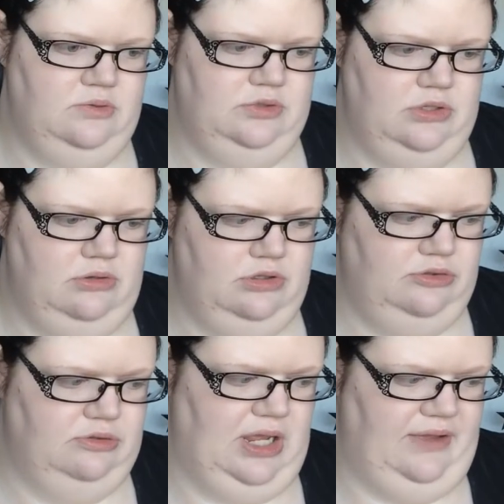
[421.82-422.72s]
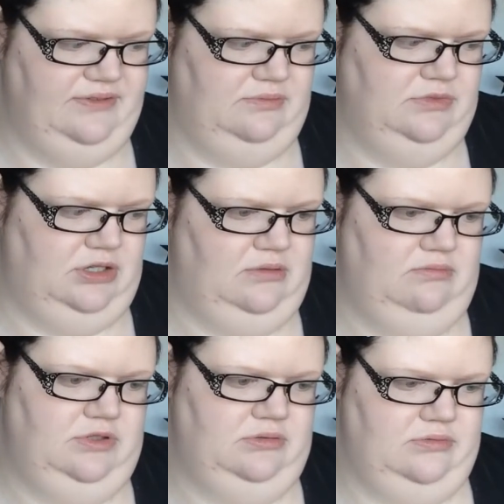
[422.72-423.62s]
it's also useful to have
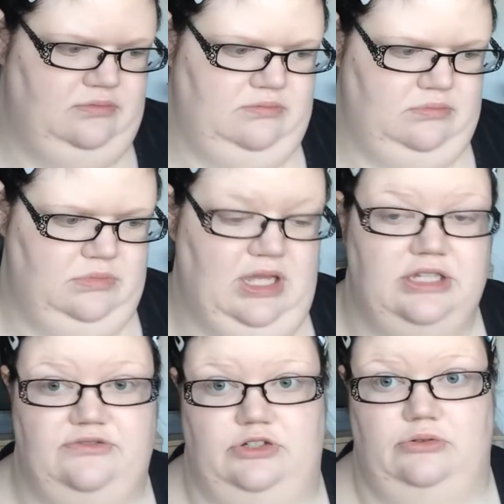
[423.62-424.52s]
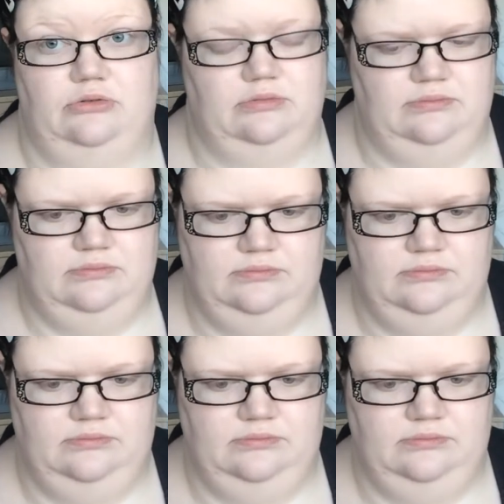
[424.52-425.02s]
sometimes, that's for sure.